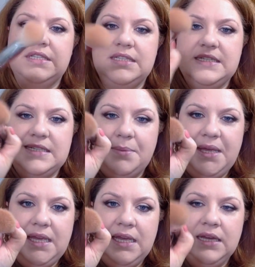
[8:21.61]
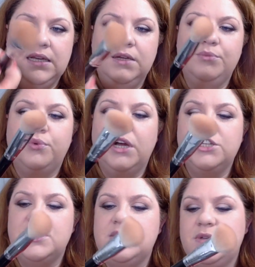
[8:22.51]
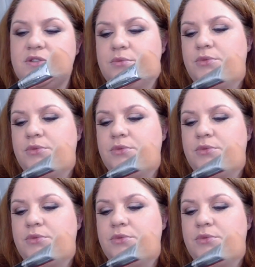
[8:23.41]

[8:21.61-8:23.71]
stubby brush. This one is from